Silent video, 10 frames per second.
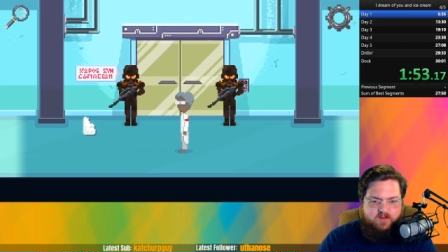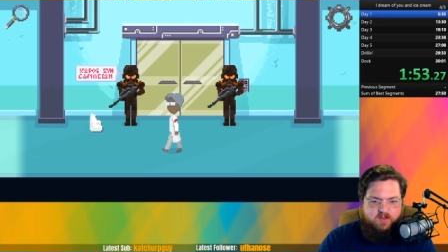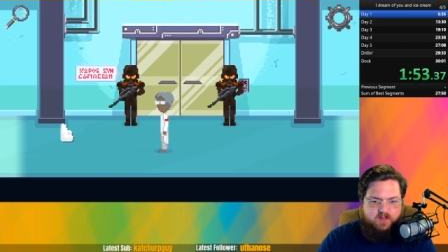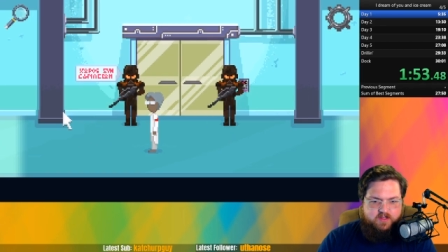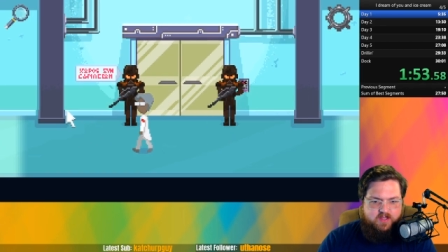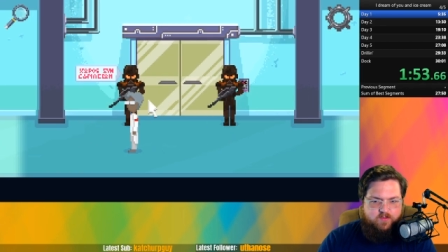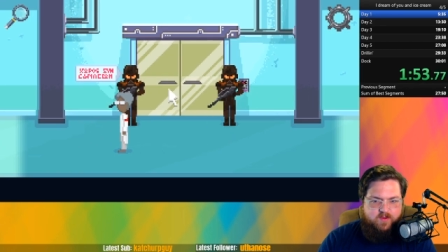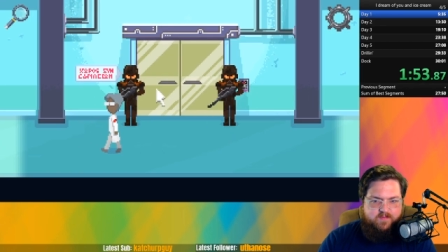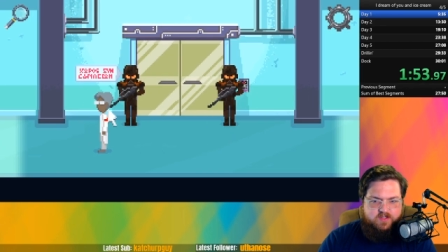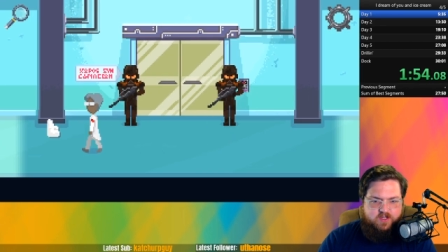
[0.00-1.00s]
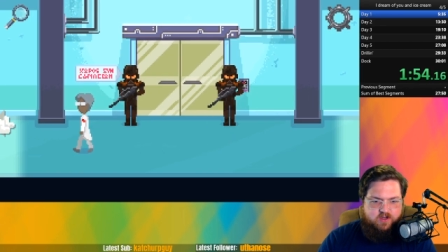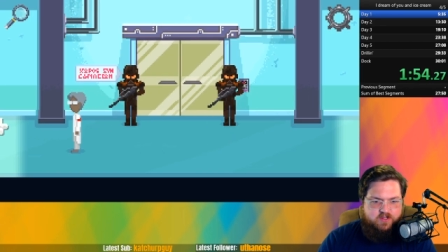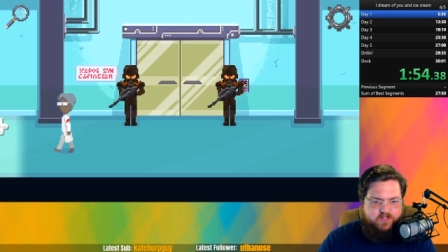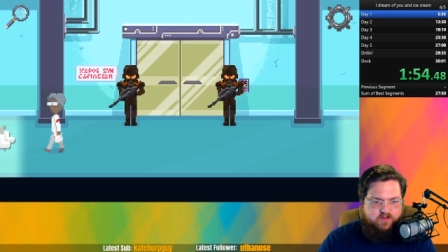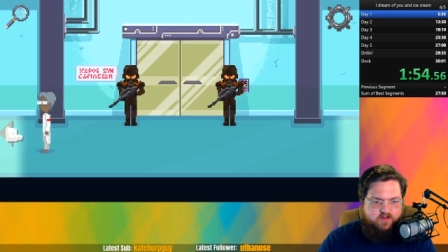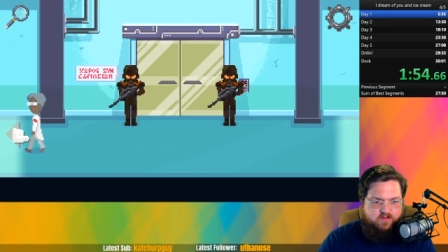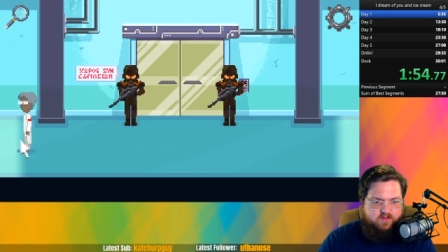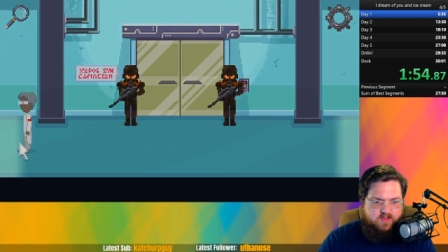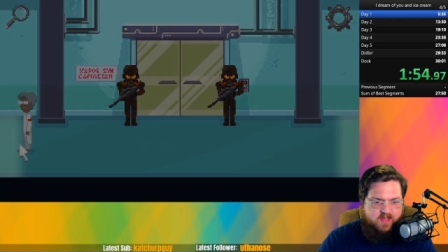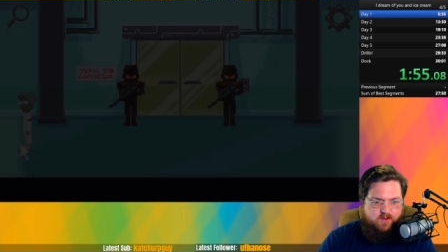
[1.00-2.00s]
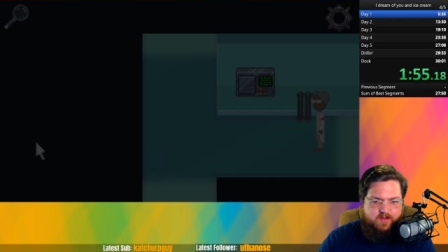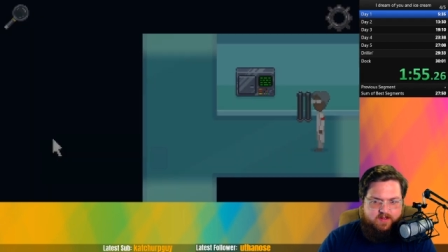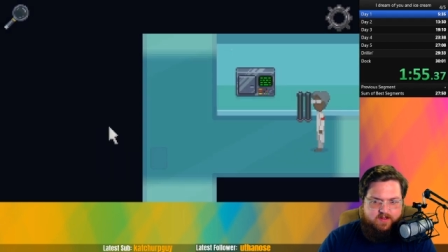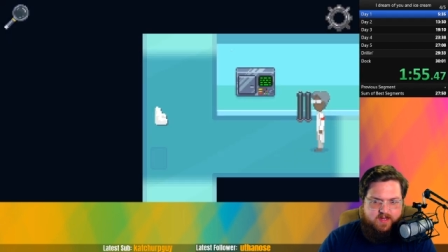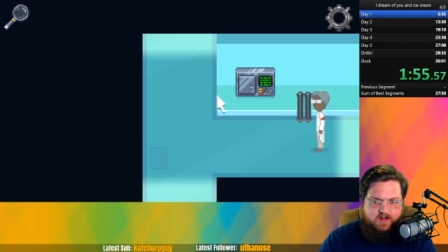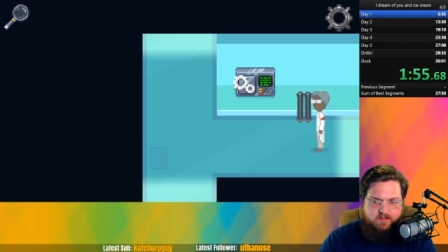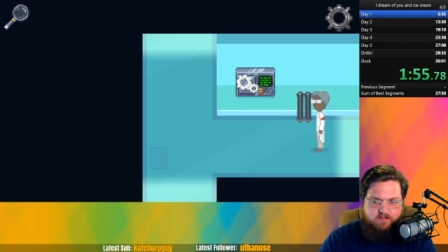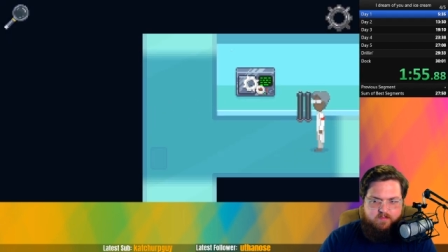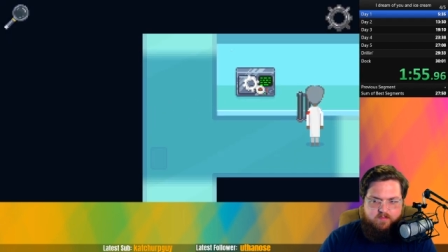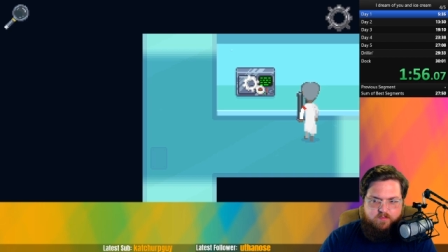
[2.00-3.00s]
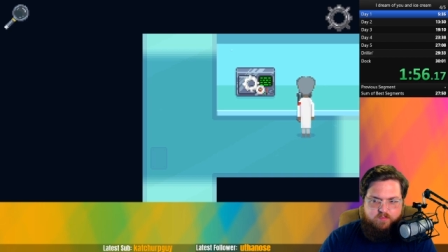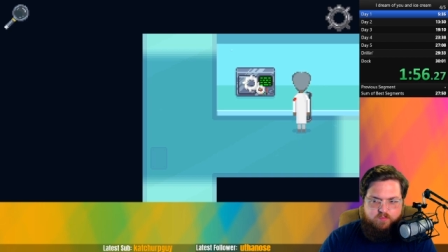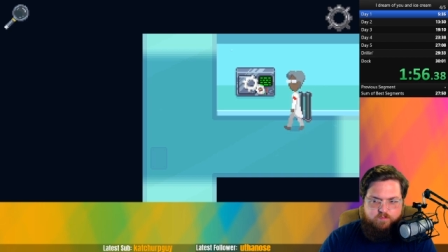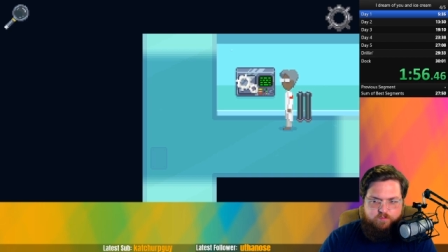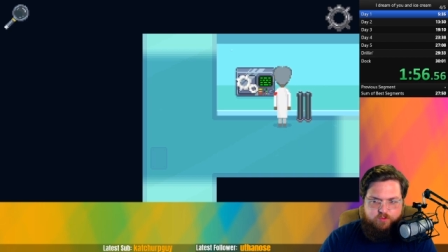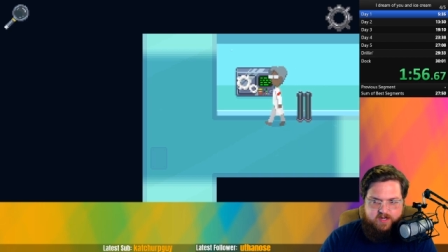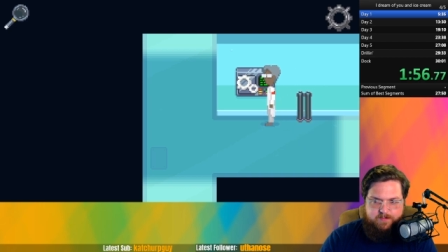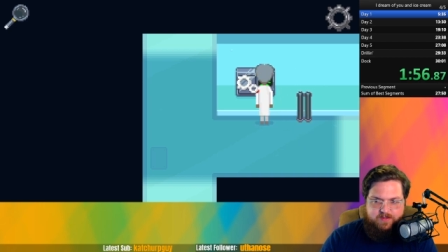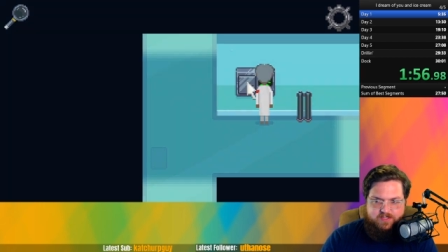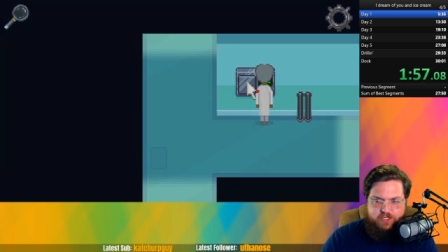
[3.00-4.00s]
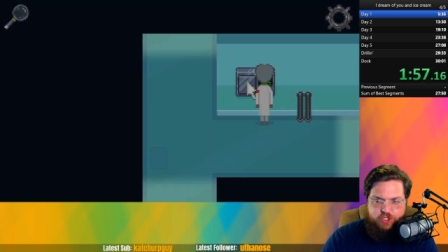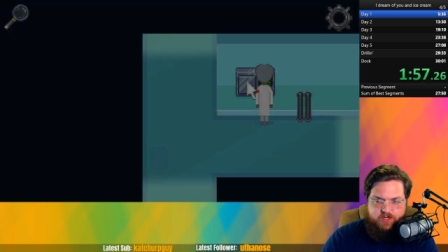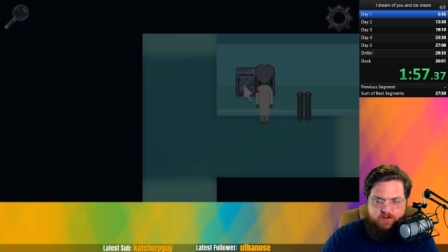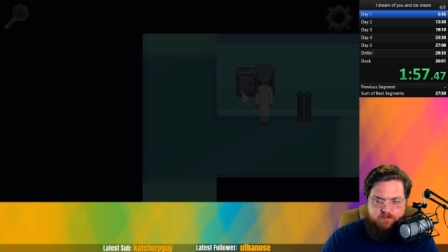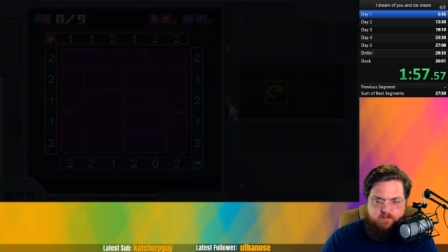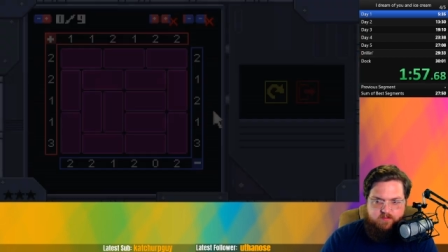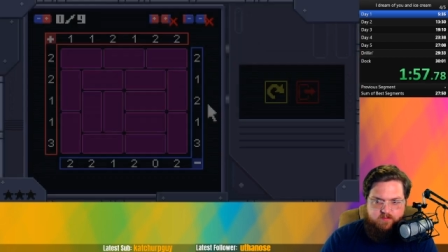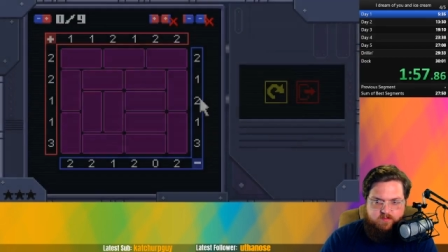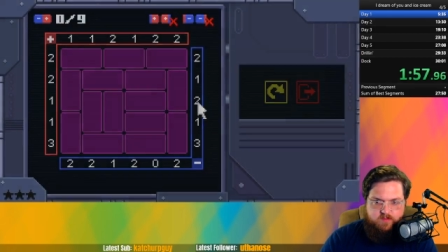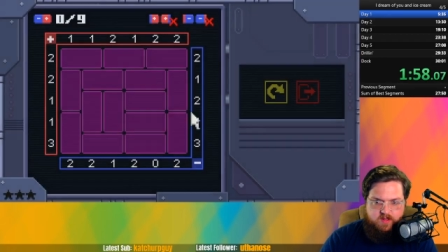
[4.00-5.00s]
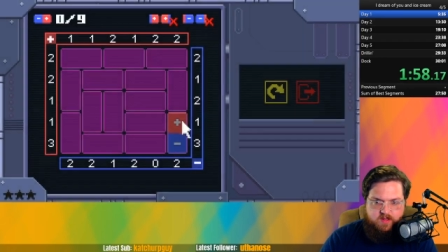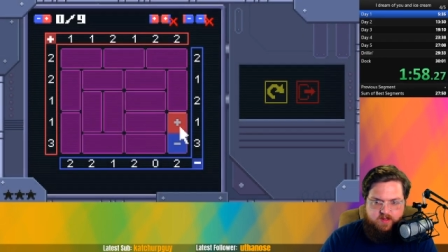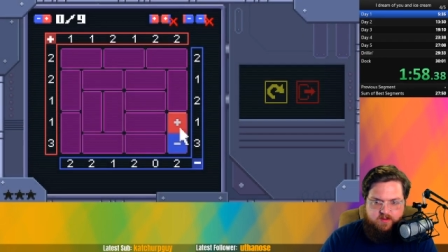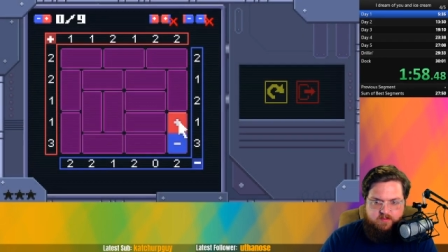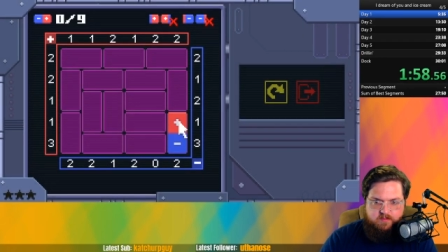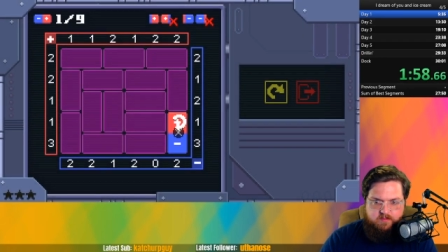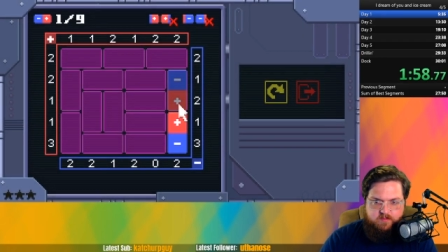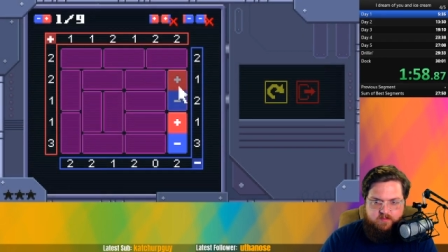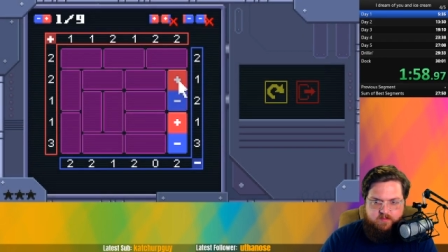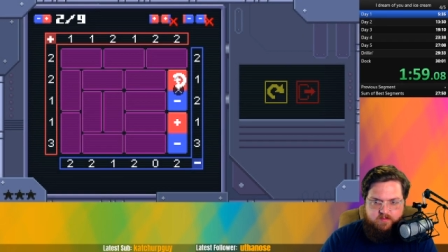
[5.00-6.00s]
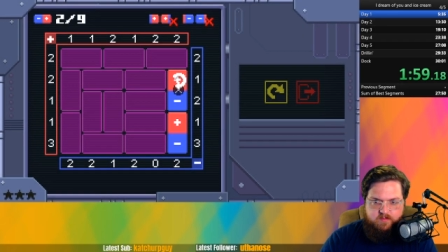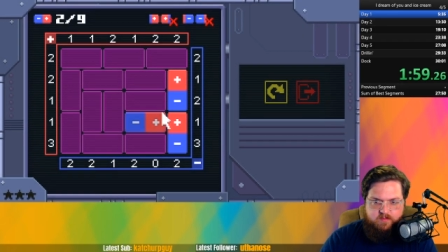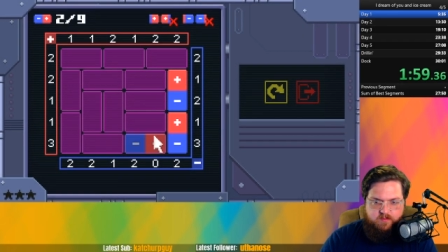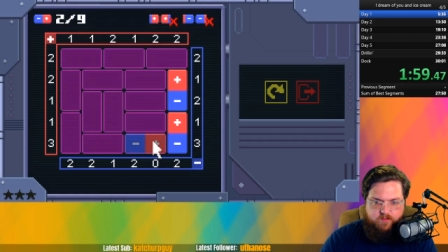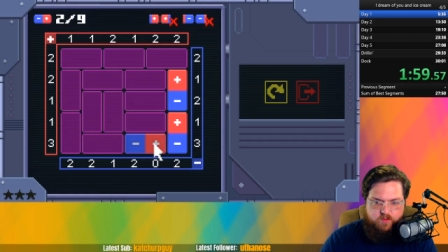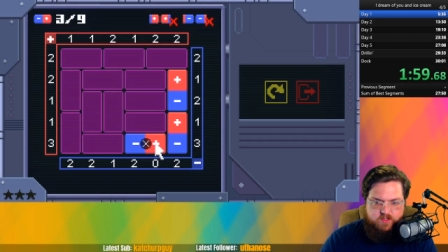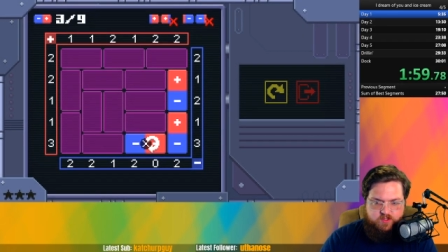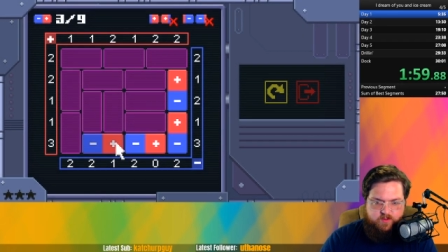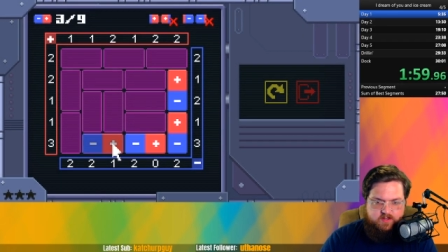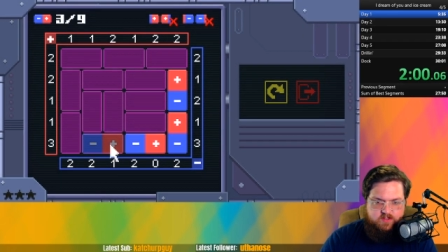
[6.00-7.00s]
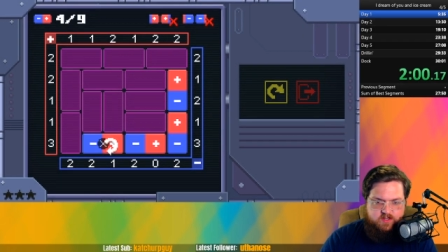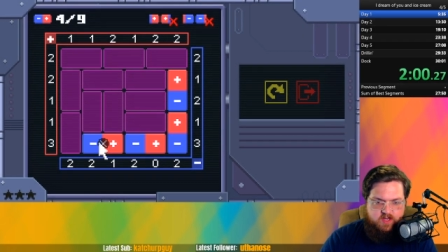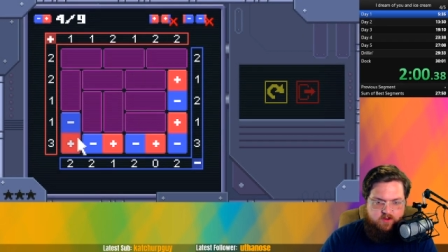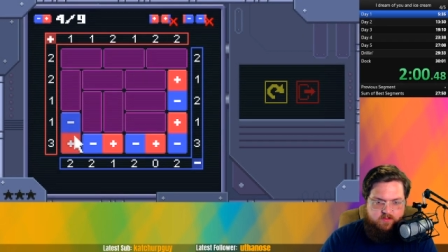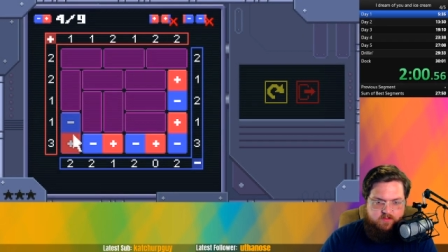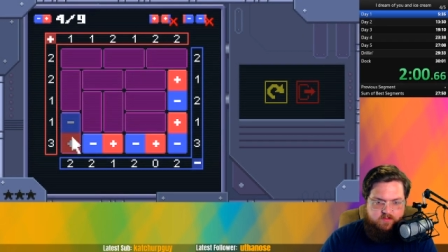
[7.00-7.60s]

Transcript: Luckily, we have this cursor that we can kind of pre-position uh, before the screens go.